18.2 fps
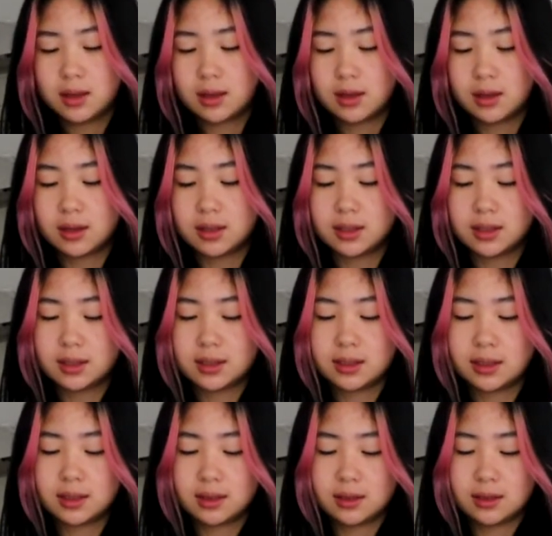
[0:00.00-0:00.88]

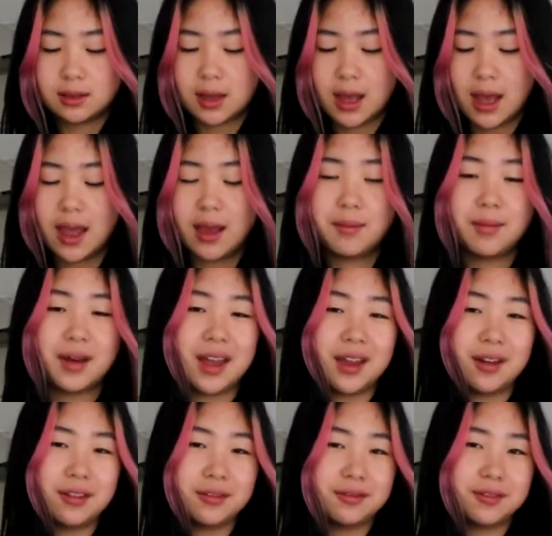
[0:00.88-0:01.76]
Because I am
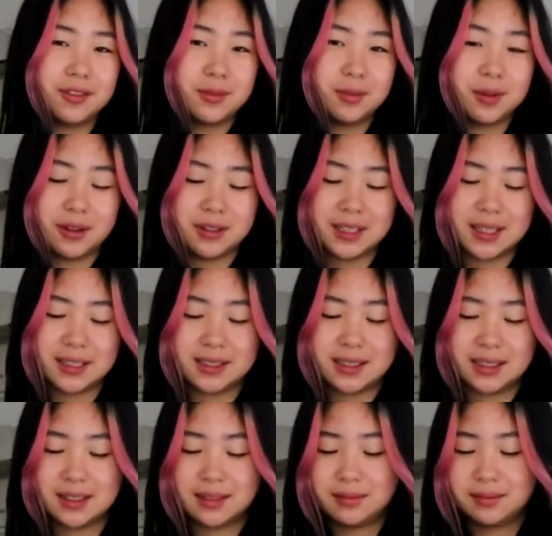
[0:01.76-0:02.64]
my own food processor.